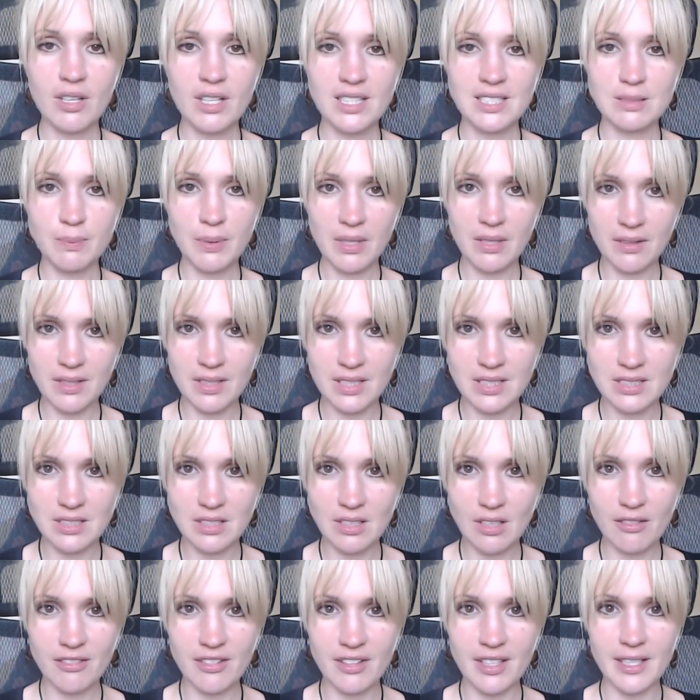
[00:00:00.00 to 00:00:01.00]
your
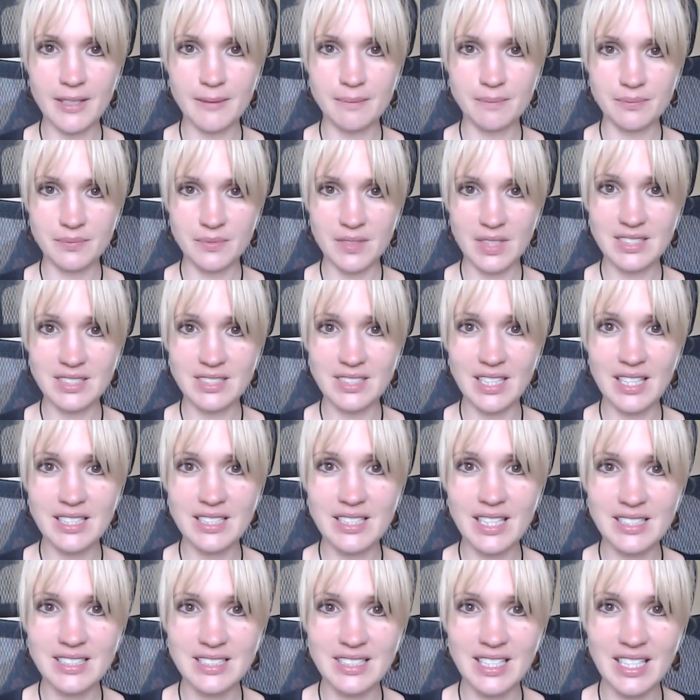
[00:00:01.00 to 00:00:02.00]
experience of it is that
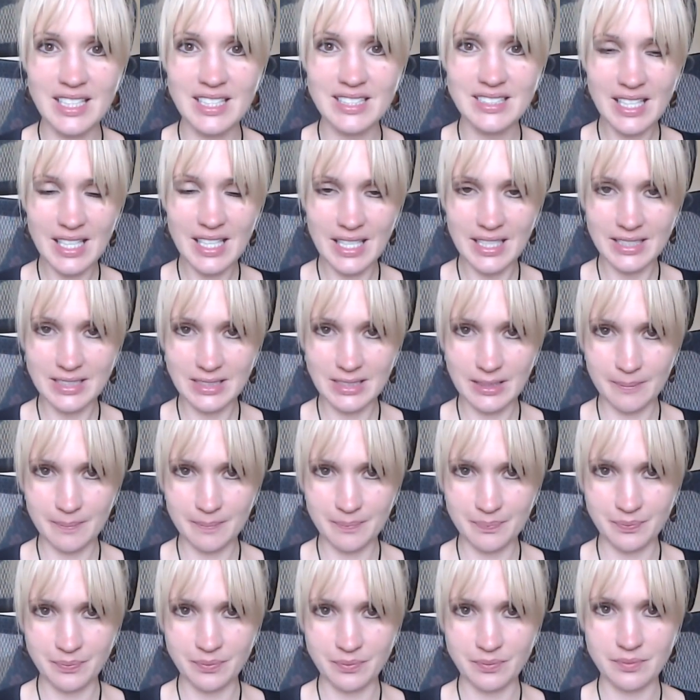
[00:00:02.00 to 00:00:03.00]
it doesn't exist.
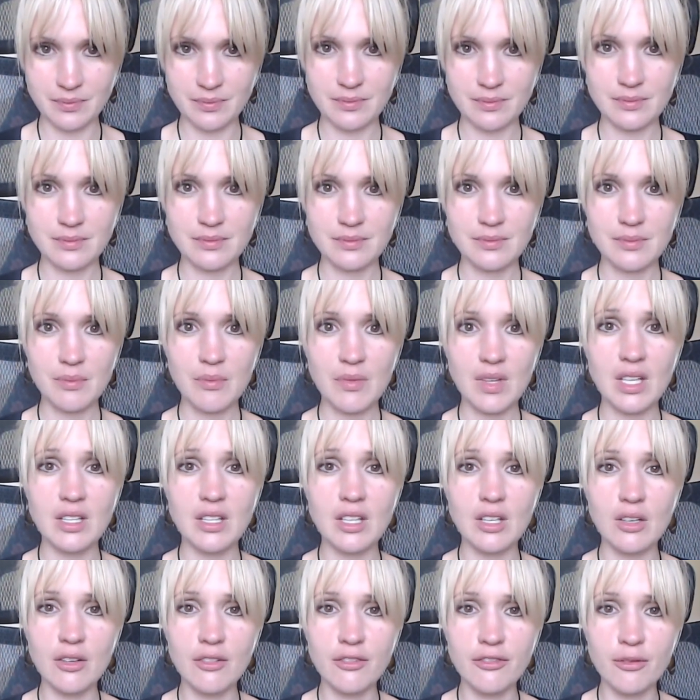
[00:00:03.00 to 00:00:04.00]

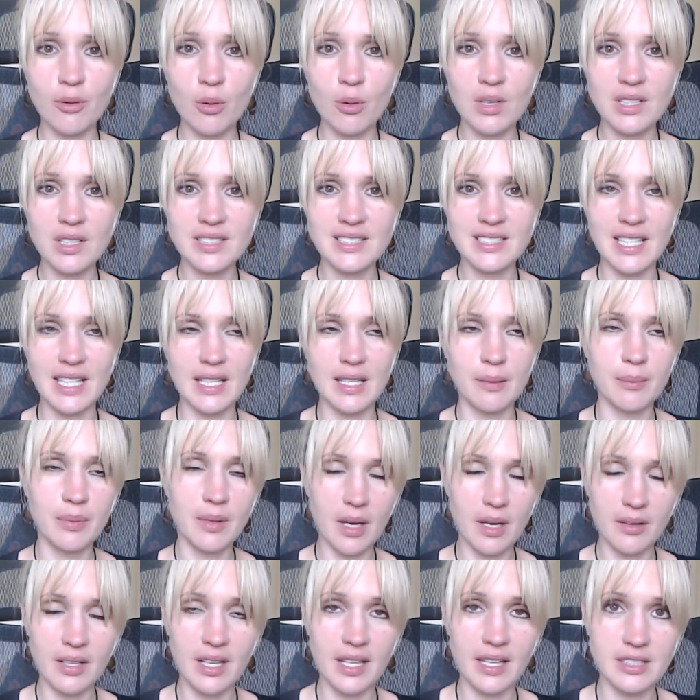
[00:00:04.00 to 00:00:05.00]
That you fall
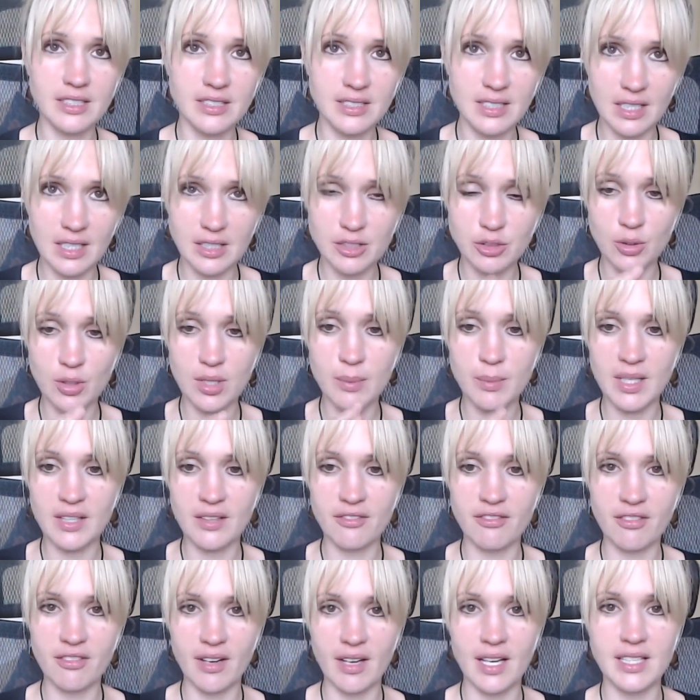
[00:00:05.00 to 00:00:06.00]
asleep, okay, this is the
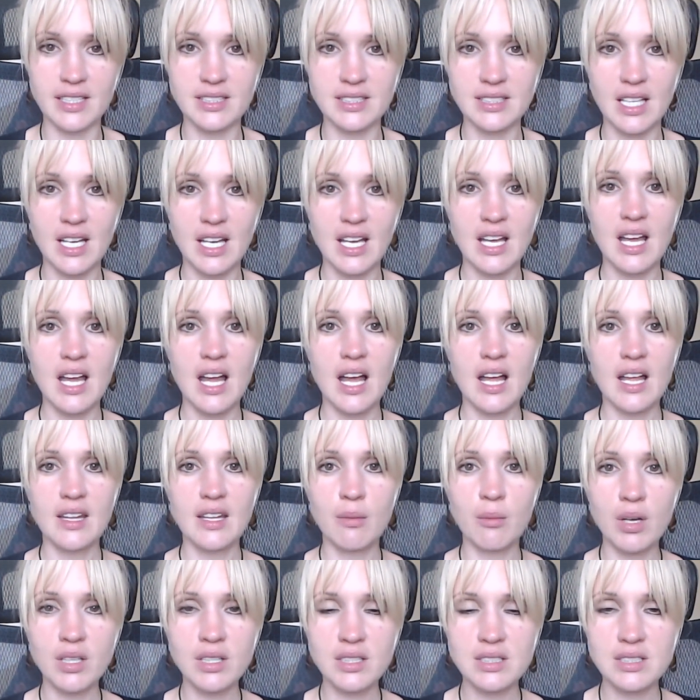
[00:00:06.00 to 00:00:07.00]
dreaming phase.
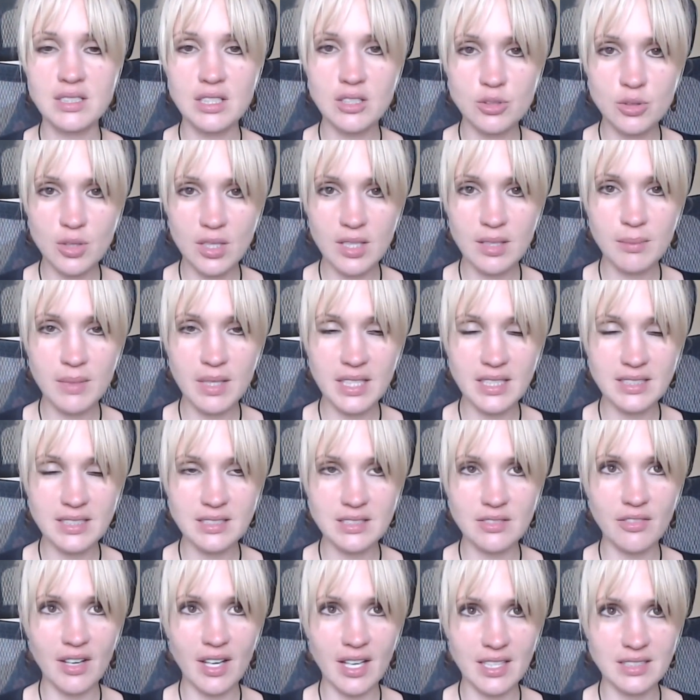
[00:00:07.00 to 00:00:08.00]
And then once the dreaming
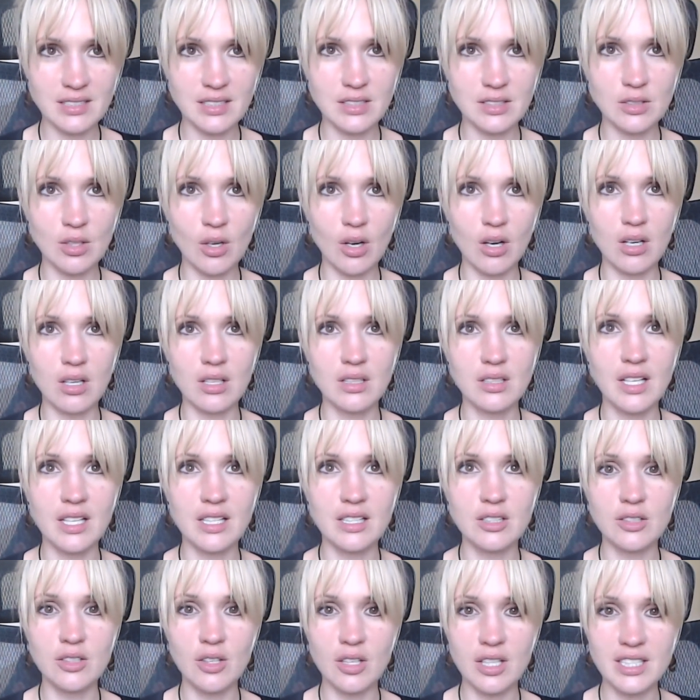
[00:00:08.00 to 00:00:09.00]
phase is gone
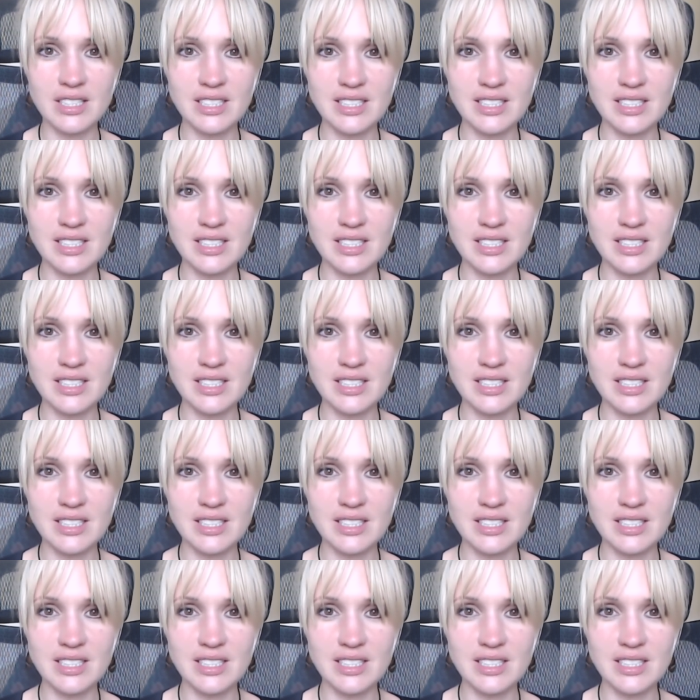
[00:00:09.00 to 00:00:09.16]
and you've